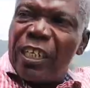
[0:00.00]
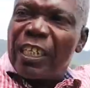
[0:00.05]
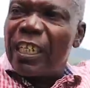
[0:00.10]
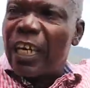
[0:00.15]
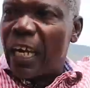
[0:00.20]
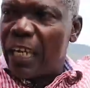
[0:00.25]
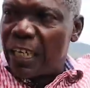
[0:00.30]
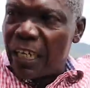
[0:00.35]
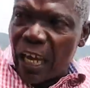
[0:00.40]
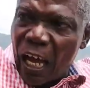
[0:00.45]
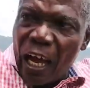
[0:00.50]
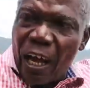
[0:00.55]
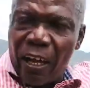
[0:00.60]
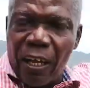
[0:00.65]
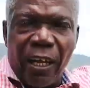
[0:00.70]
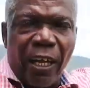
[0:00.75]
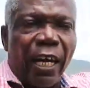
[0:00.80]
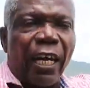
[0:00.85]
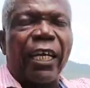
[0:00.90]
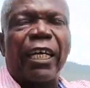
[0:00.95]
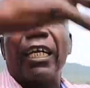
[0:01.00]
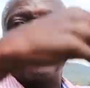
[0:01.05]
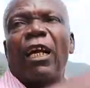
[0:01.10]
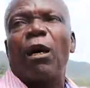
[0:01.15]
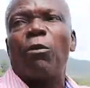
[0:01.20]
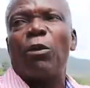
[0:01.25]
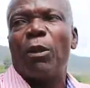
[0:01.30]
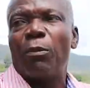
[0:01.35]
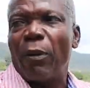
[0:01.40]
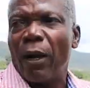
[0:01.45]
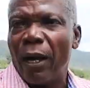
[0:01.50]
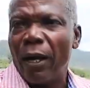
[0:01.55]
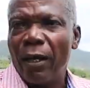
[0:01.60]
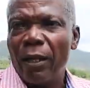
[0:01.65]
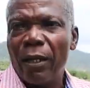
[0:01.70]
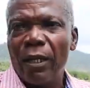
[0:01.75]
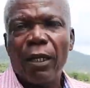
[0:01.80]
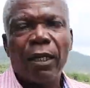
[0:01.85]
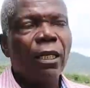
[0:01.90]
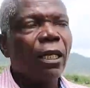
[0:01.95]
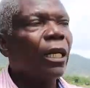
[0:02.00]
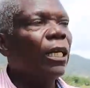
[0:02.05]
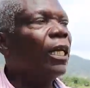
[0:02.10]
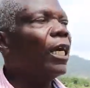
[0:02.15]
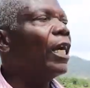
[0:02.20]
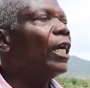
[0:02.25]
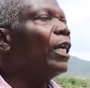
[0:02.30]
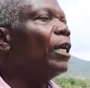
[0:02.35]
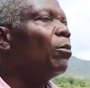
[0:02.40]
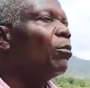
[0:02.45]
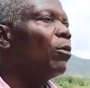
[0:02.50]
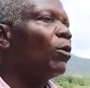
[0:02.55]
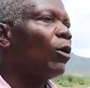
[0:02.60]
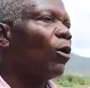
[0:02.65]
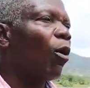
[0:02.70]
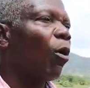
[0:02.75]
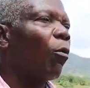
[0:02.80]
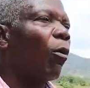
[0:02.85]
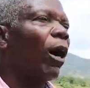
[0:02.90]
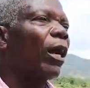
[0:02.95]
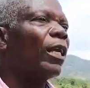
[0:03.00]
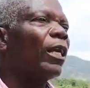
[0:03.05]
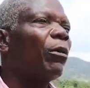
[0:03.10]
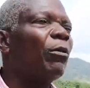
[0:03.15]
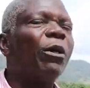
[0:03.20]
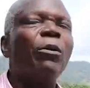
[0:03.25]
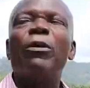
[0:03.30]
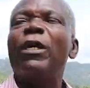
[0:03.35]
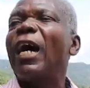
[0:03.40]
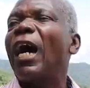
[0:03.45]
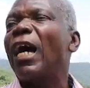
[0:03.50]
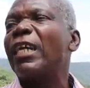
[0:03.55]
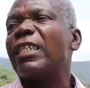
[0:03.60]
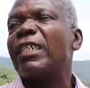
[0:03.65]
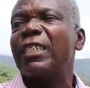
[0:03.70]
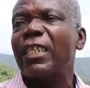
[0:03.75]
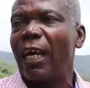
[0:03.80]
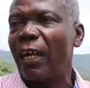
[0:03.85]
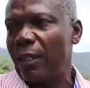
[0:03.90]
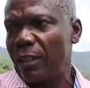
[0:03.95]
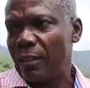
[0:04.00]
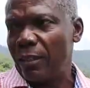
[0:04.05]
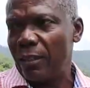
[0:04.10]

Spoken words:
any idea, and a numb neighbor. And the name of what they be as a son,